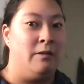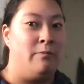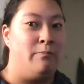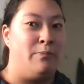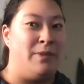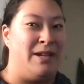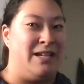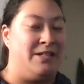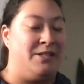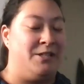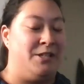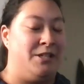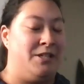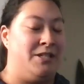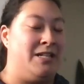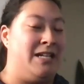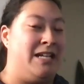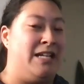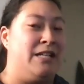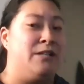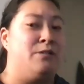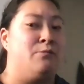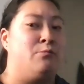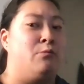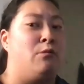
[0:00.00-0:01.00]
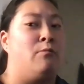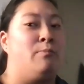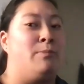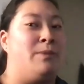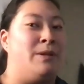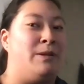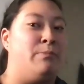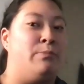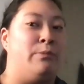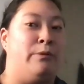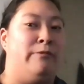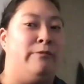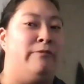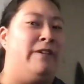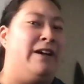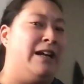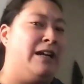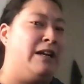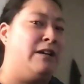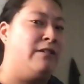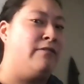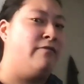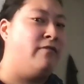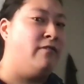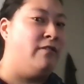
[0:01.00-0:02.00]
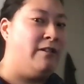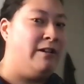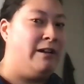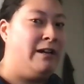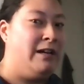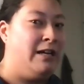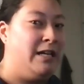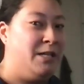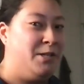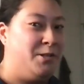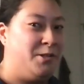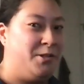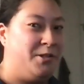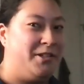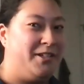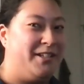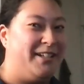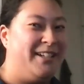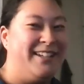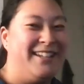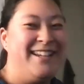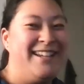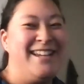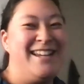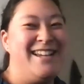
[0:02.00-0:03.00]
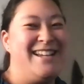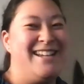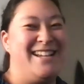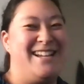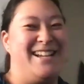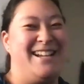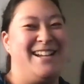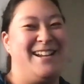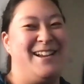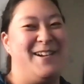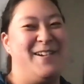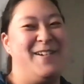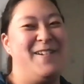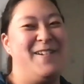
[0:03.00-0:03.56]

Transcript: basic needs won't be provided for us, you know,